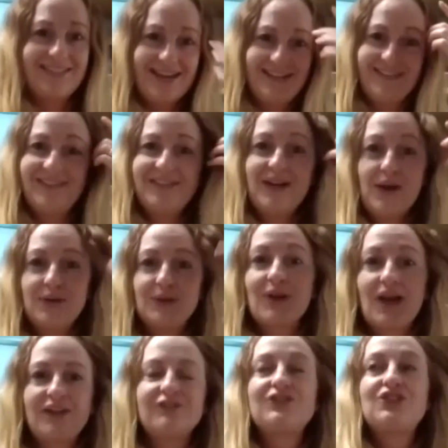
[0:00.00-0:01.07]
They're not, you know, your
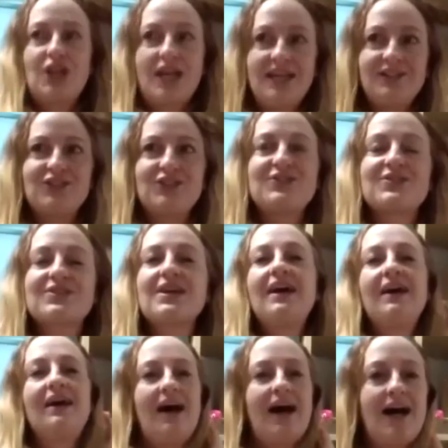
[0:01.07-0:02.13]
life changes,
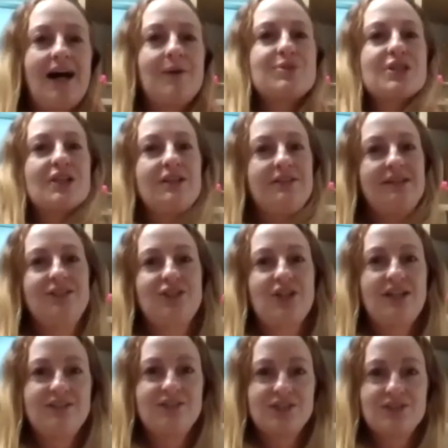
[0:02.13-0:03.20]
absolutely
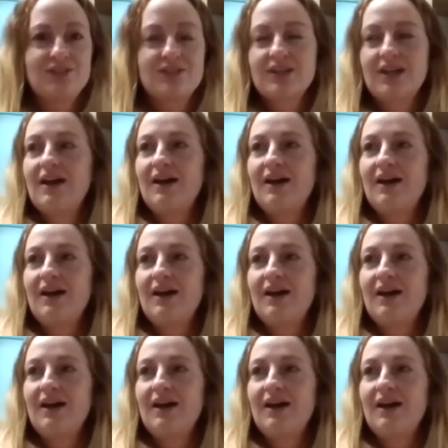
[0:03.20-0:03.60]
changes.